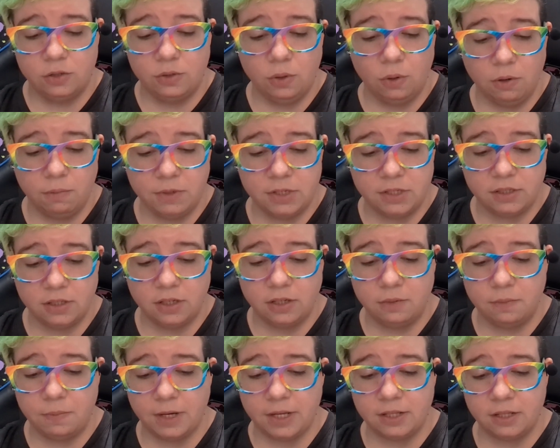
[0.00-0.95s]

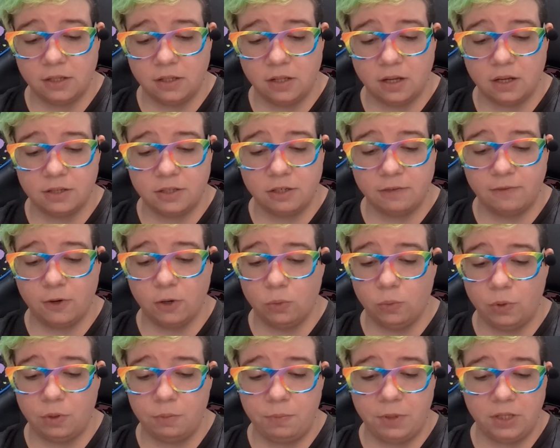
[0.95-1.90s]
Tormented by the loss of her
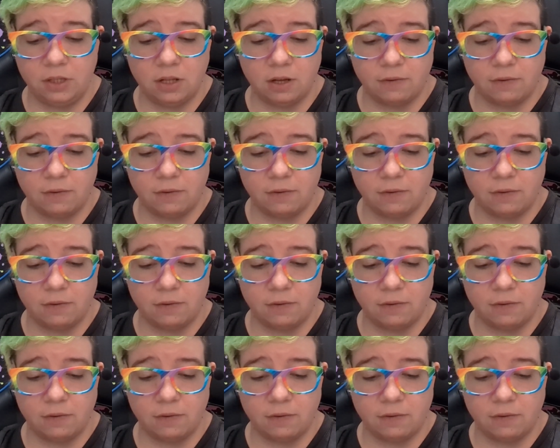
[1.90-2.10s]
would-be